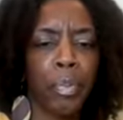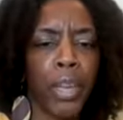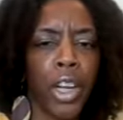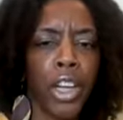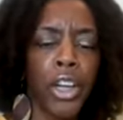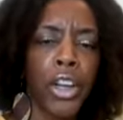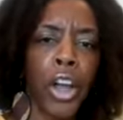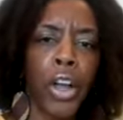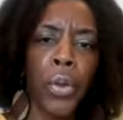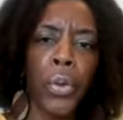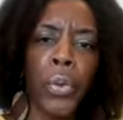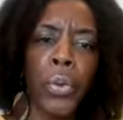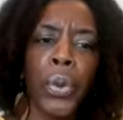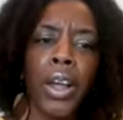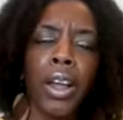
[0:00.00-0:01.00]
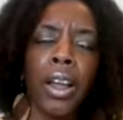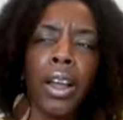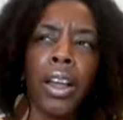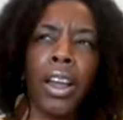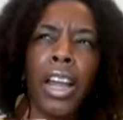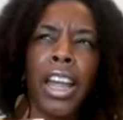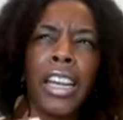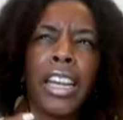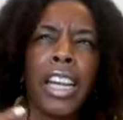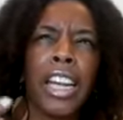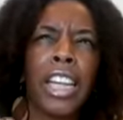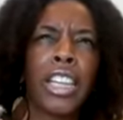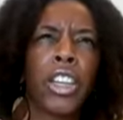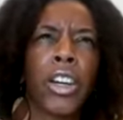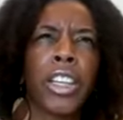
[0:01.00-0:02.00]
and then I
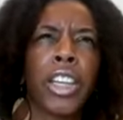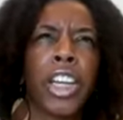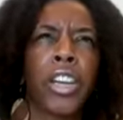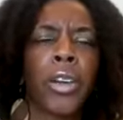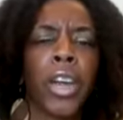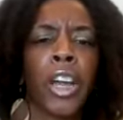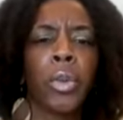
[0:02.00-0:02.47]
started thinking, okay,